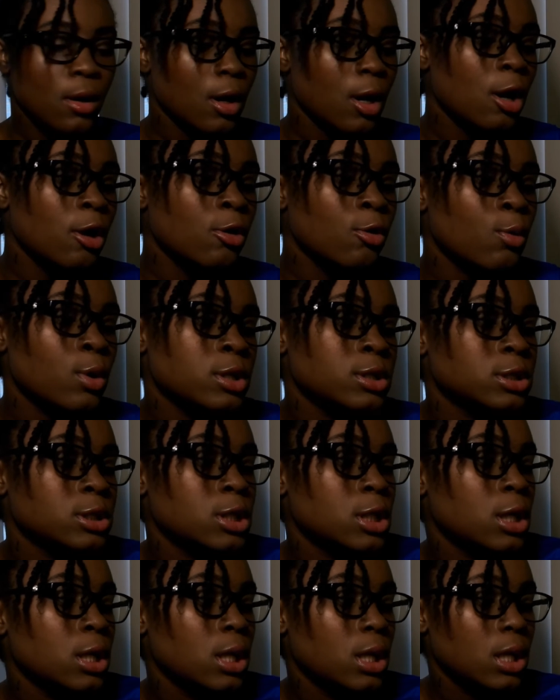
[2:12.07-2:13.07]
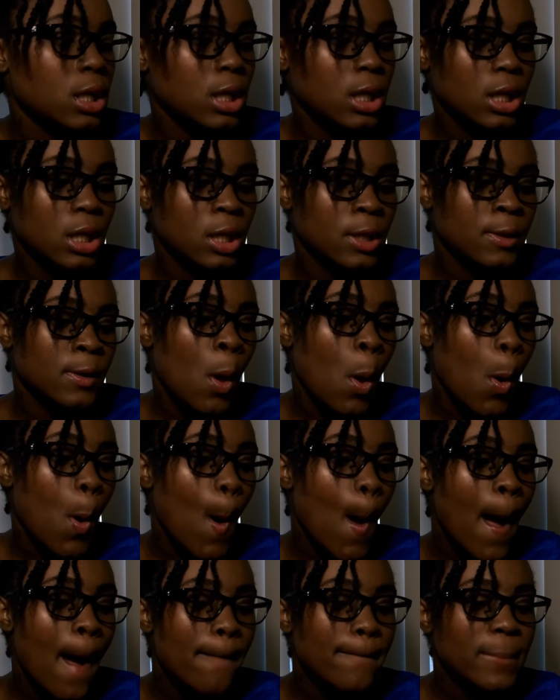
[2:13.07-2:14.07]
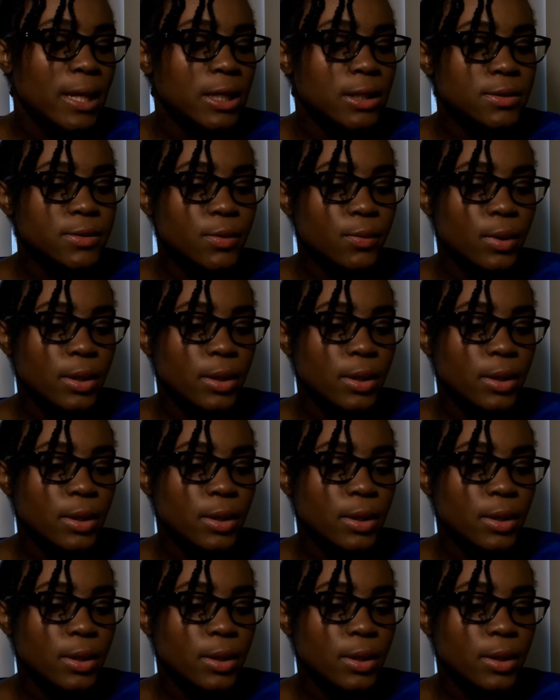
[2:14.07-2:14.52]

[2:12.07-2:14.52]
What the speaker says: Her question is, what made you